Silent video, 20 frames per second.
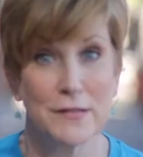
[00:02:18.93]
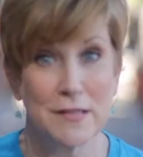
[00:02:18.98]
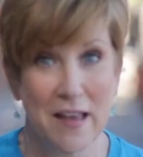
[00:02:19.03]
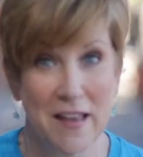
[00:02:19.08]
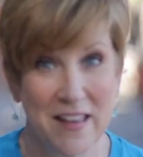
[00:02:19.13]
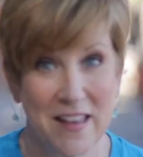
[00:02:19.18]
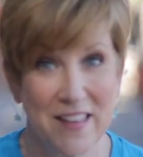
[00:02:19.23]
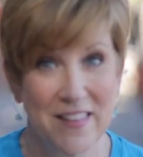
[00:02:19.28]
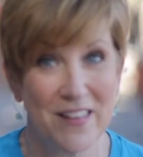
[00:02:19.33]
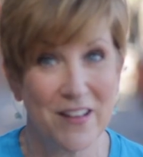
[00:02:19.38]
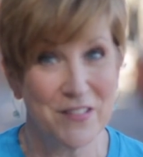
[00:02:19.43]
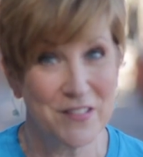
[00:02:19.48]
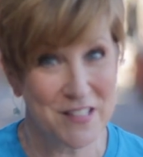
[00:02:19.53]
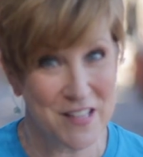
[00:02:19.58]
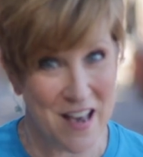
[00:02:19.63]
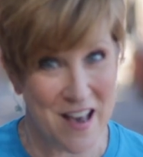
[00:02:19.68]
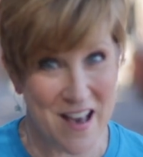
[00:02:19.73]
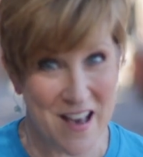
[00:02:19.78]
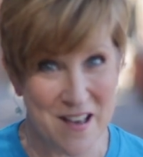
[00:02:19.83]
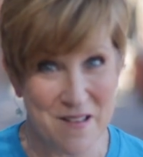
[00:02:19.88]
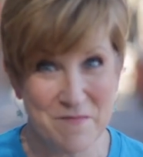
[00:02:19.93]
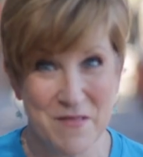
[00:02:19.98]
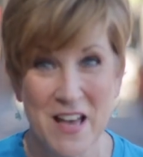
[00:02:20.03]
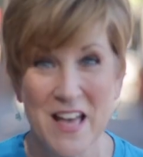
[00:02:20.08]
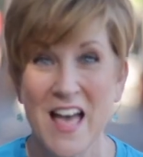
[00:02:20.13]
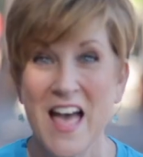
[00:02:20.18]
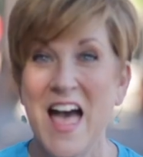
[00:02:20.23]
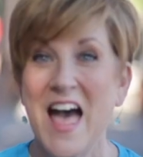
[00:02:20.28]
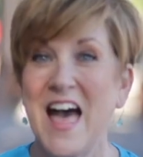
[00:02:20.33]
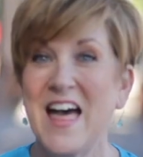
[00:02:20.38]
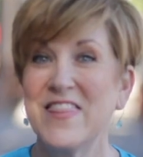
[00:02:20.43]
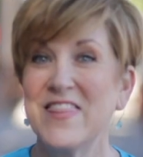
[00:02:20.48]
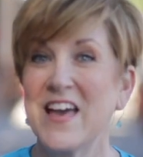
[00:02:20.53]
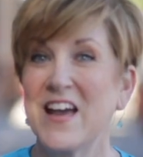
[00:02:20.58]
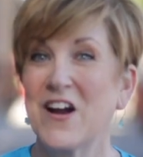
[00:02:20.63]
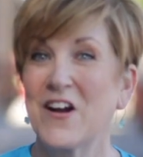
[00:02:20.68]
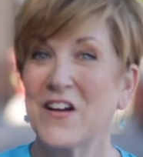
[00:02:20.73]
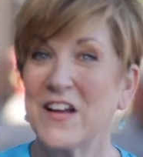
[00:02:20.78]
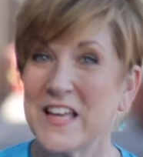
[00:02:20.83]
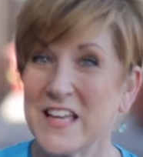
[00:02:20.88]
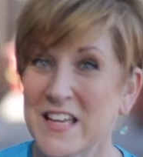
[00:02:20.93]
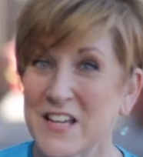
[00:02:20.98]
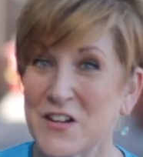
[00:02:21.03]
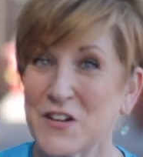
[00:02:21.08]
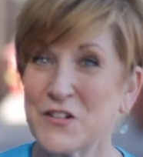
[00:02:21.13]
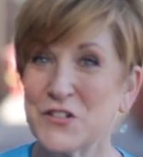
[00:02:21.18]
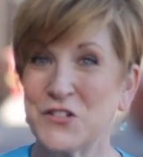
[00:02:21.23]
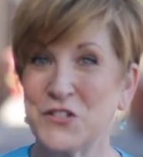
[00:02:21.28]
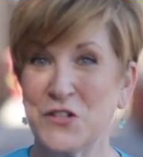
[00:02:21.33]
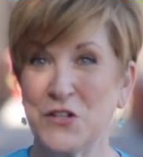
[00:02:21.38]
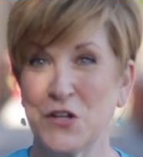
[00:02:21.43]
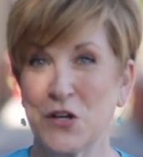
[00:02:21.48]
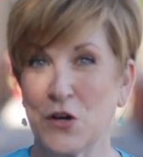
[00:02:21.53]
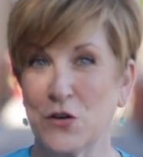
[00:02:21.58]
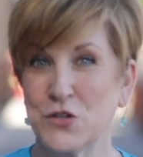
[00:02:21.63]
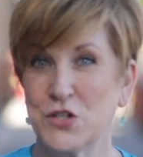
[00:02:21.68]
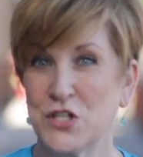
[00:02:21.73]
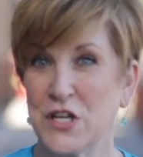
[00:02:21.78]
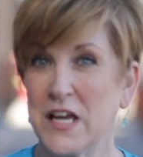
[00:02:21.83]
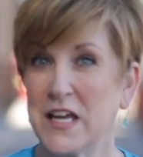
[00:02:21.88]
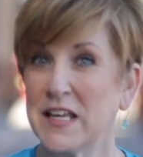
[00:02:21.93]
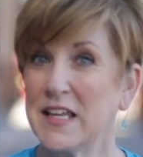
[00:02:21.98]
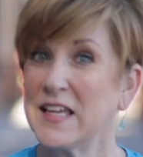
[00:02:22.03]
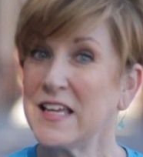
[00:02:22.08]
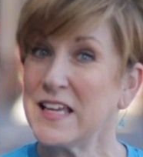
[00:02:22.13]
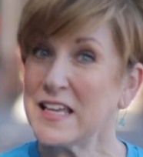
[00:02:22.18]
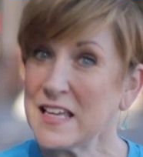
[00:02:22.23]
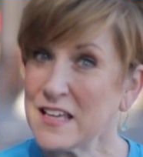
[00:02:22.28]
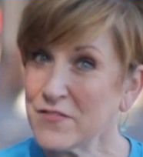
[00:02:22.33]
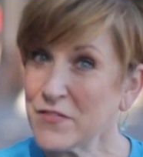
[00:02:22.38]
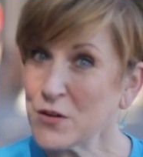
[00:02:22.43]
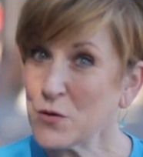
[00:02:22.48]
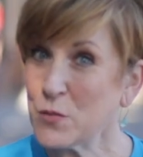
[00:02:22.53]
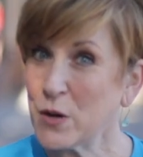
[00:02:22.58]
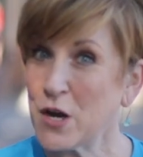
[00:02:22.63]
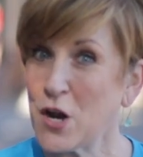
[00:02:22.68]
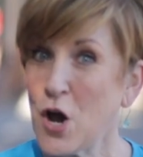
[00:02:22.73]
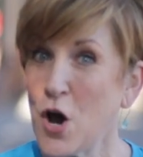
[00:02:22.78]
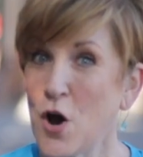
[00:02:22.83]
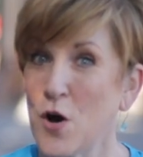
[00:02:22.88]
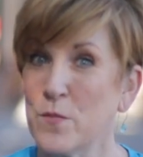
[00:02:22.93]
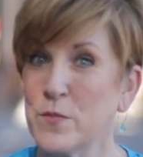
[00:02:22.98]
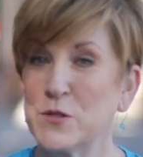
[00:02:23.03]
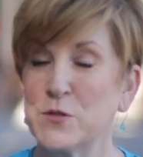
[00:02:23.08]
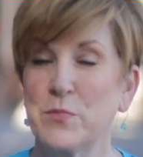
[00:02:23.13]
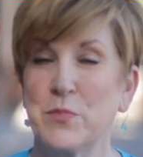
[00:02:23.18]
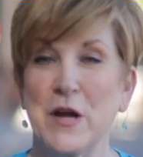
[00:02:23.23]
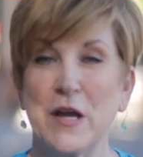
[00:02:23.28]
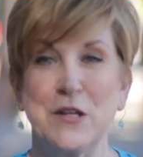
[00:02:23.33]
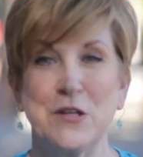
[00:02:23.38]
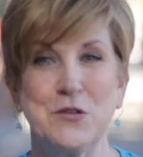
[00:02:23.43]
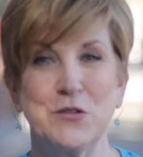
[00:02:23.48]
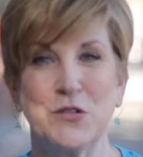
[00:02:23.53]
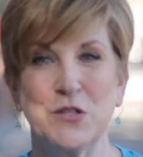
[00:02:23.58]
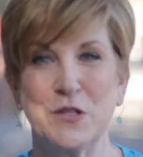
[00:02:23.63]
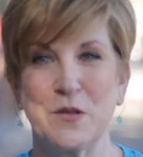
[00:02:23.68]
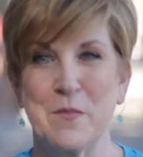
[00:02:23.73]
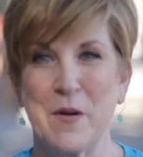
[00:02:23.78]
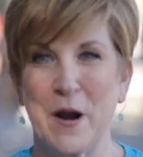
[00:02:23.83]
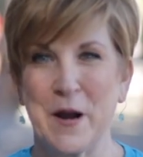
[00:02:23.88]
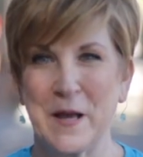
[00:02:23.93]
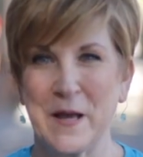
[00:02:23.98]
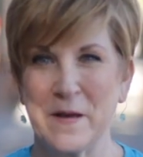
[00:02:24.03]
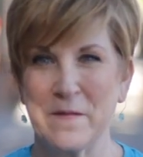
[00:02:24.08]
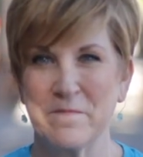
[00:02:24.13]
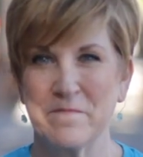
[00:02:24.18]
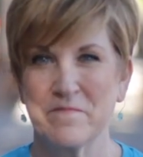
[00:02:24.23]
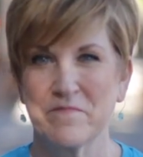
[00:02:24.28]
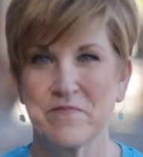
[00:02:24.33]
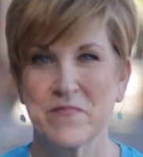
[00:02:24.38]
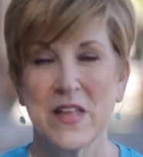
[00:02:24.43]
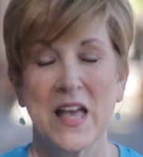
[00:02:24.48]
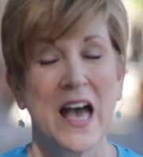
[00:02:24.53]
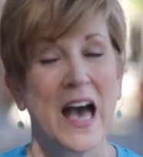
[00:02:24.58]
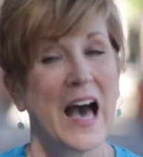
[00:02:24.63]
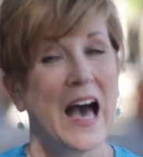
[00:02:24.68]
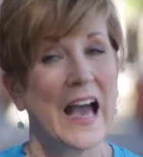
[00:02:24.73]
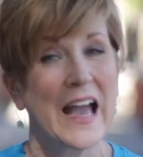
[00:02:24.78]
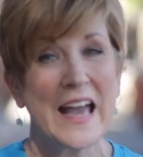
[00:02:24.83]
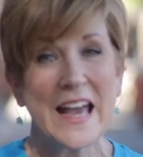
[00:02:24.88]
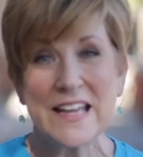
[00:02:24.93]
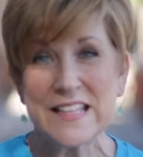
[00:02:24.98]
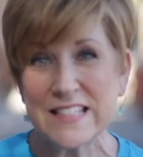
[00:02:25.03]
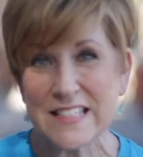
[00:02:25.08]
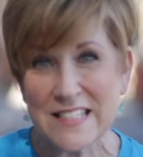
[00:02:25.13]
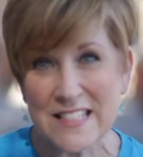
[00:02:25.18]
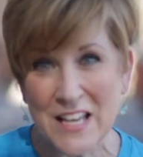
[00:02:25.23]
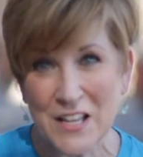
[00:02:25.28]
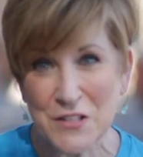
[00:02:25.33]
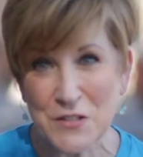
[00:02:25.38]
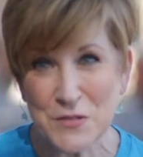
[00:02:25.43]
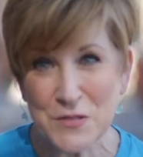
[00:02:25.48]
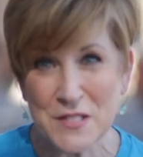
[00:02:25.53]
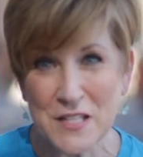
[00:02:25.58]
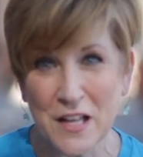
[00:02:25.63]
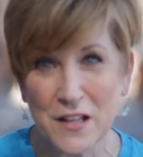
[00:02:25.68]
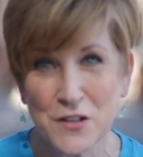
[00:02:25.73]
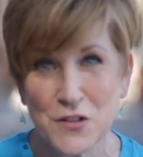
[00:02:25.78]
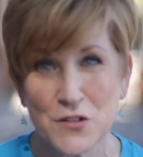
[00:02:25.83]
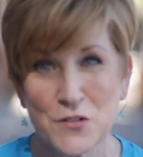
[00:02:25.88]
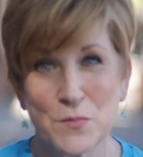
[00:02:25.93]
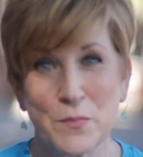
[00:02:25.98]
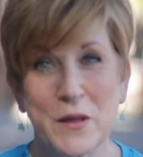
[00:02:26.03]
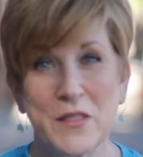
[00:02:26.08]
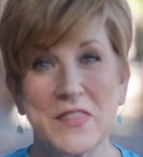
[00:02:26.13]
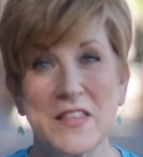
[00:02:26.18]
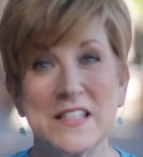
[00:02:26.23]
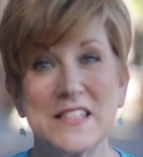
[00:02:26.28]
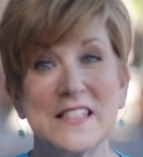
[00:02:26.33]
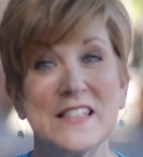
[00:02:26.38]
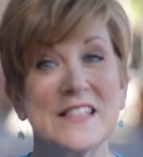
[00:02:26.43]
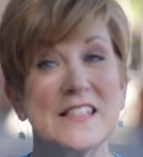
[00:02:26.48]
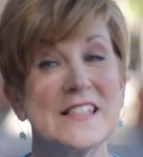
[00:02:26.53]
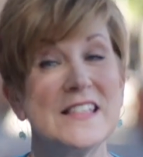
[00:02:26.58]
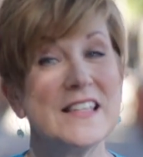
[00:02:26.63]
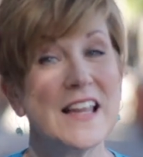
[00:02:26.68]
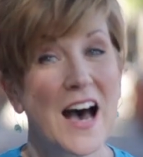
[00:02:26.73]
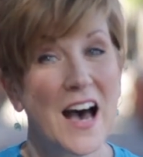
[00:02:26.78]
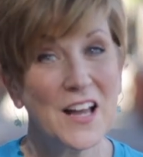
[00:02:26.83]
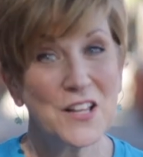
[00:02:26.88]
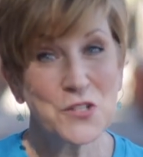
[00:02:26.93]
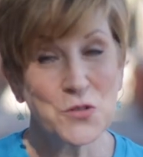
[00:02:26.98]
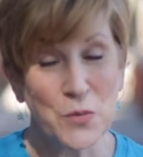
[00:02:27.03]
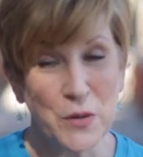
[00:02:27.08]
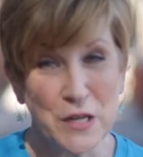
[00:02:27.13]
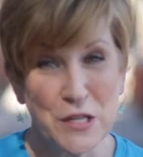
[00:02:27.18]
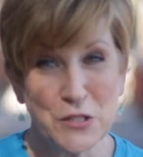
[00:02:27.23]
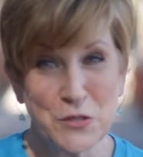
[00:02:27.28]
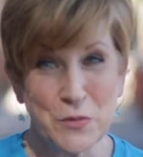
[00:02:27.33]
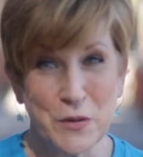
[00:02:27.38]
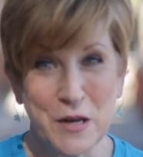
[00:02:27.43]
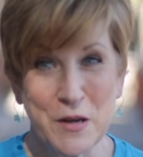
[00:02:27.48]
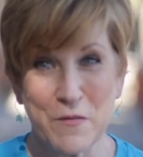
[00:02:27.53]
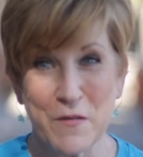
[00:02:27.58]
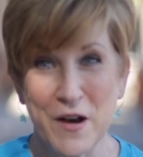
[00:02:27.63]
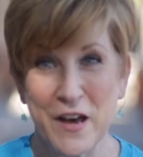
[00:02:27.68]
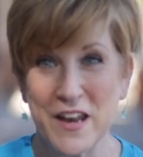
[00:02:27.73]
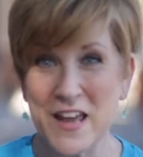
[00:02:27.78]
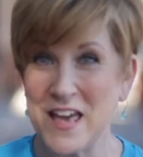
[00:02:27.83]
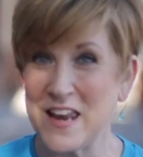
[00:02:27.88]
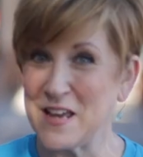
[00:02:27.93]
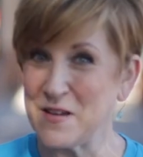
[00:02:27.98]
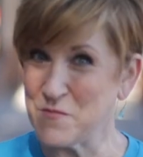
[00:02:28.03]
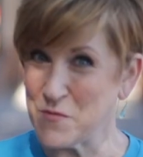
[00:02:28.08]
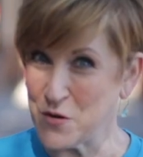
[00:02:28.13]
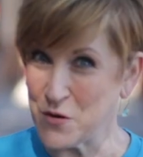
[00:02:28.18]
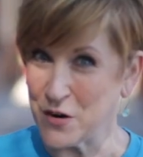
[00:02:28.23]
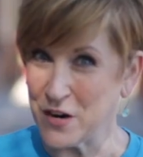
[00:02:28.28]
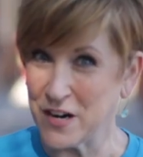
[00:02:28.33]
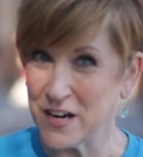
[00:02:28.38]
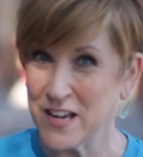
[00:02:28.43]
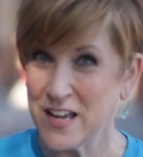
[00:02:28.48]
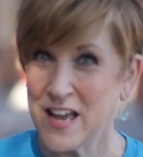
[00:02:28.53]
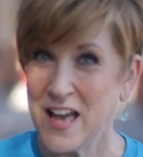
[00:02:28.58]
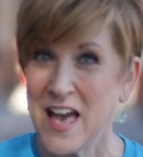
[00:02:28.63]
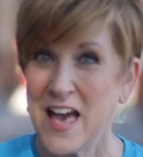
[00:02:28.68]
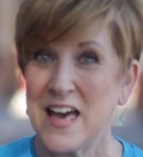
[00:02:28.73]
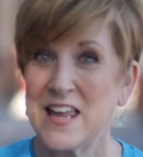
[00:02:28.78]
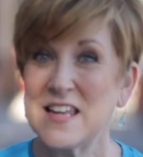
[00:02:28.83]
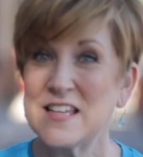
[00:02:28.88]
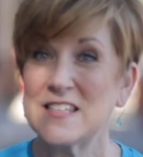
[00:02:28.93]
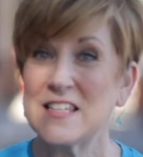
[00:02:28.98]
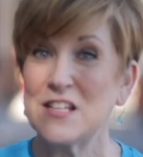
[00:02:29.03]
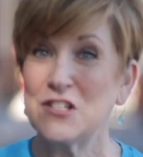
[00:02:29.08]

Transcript: taking their time, and they are eager to negotiate even when a home is brand new to the market. I hate to tell you, sellers, but this is not twenty twenty-one anymore, and as